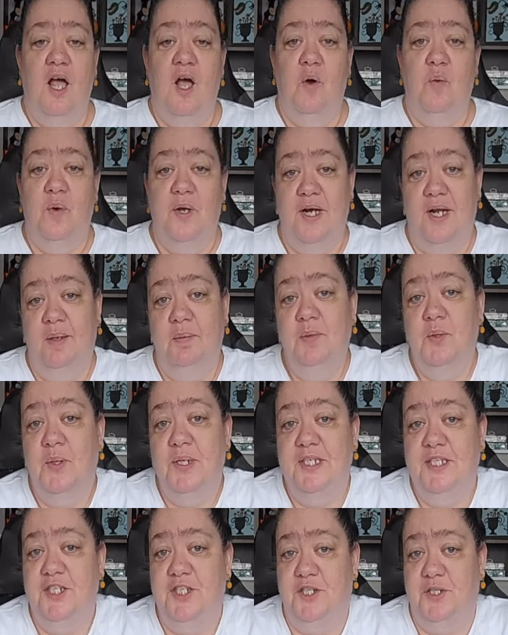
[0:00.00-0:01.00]
what I'm
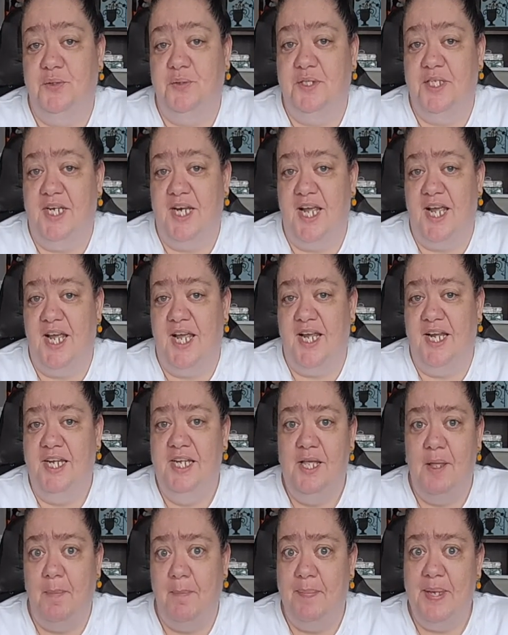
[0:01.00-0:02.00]
going to do today,
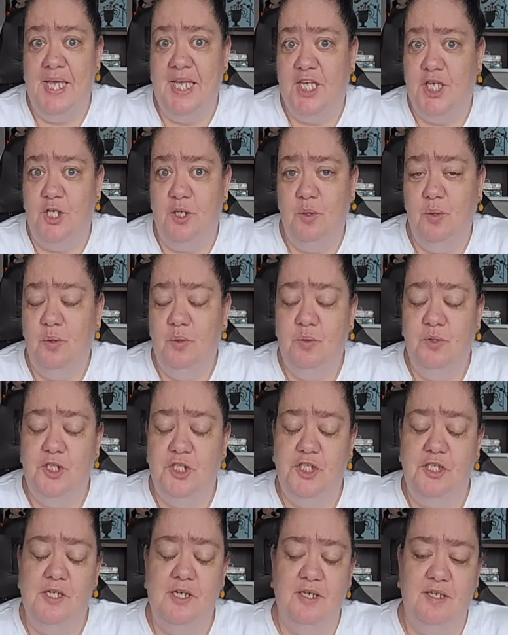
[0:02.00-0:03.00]
big,
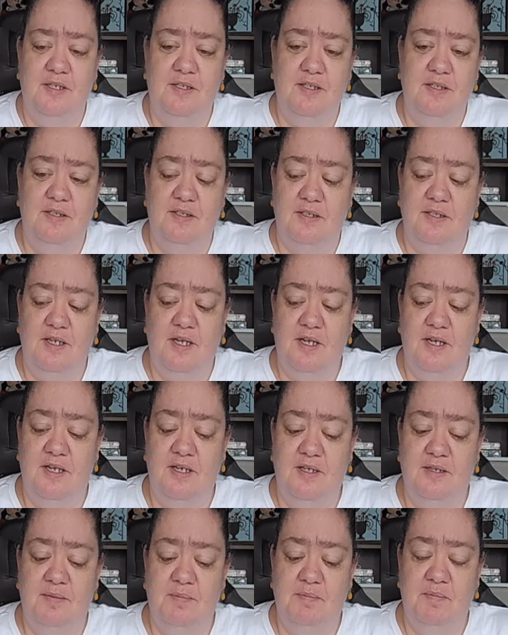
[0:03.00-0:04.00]
huge
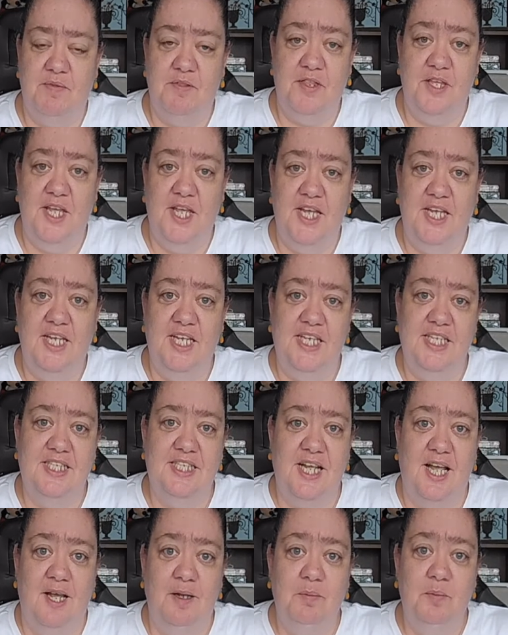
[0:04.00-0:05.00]
thing, is
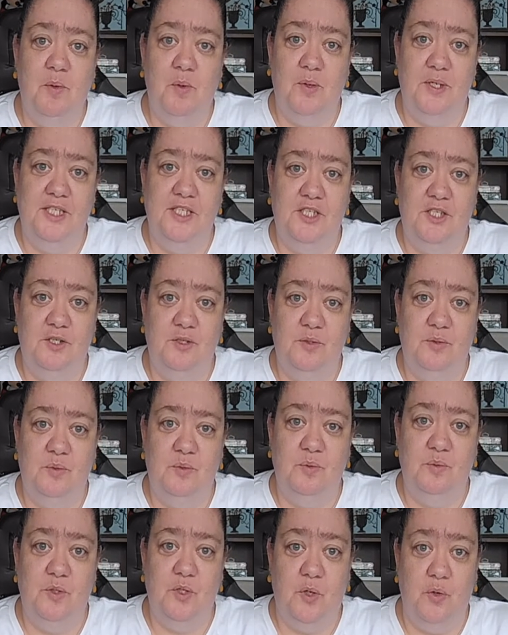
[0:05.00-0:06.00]
I'm going
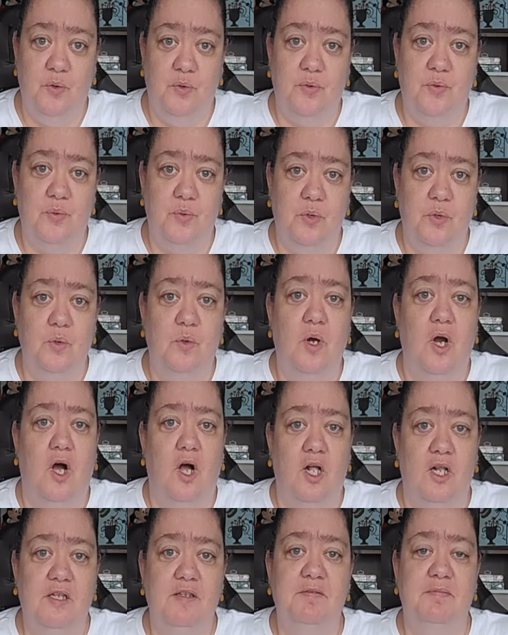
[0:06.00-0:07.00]
to go through
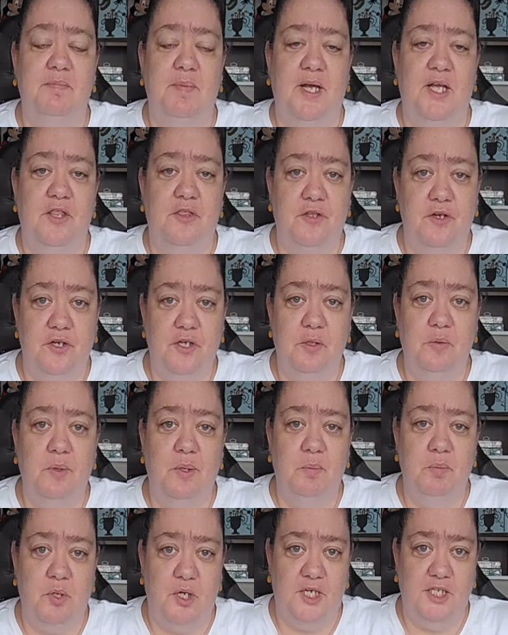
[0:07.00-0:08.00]
all of my
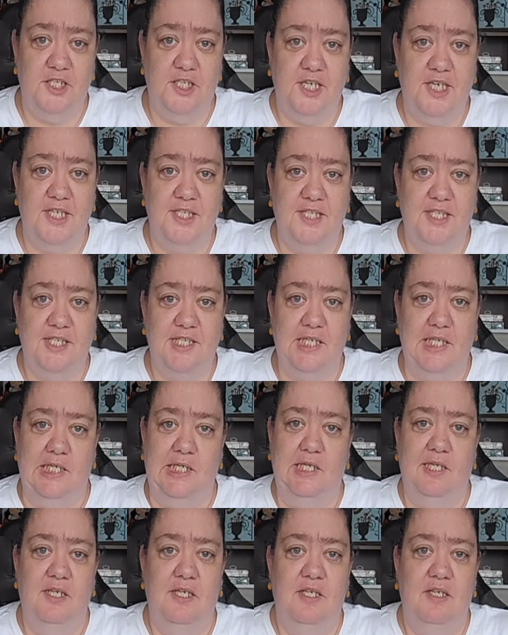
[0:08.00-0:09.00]
31 projects
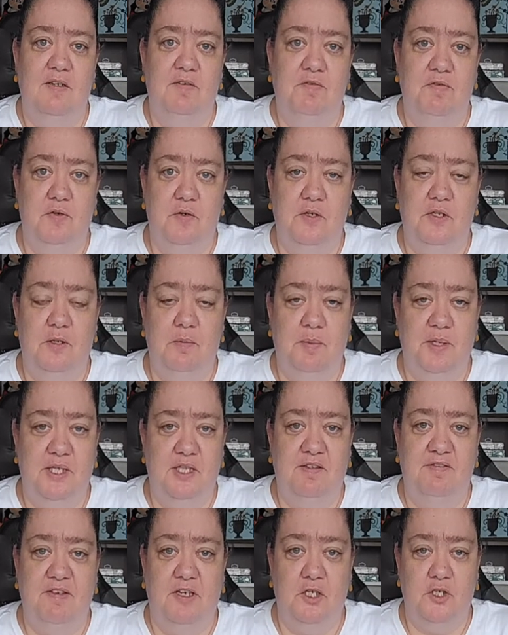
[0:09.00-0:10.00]
for the month
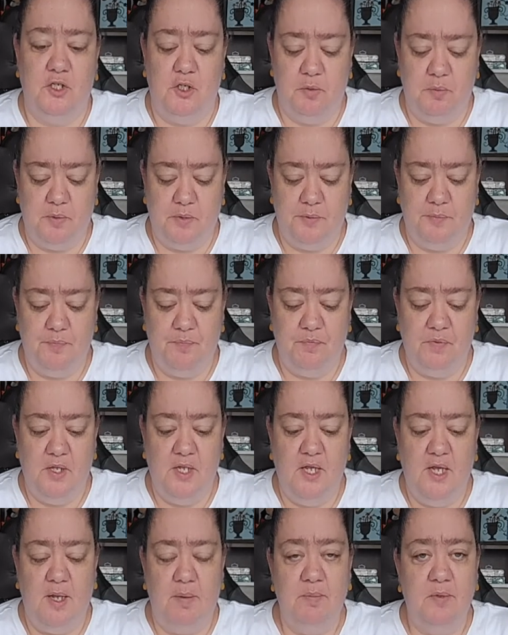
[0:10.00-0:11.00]
of October.
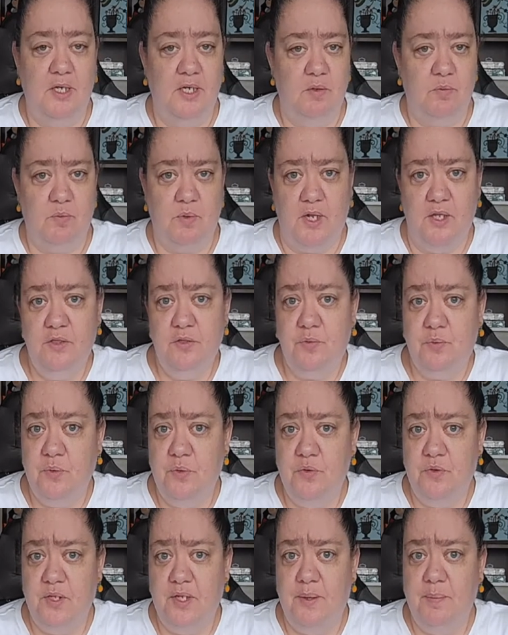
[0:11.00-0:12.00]
I'm going to run
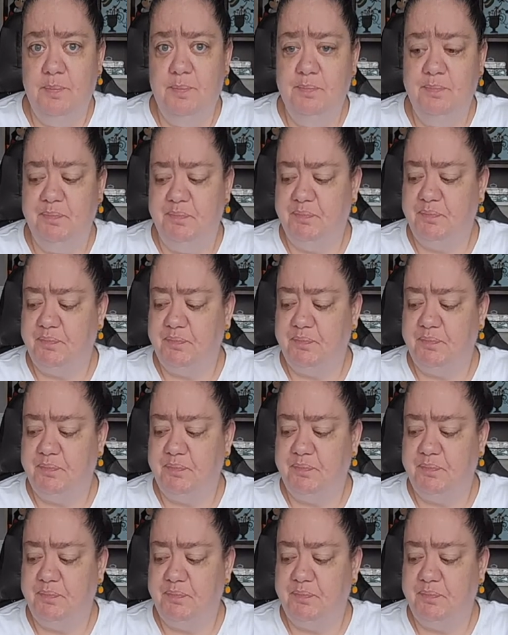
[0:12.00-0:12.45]
through them.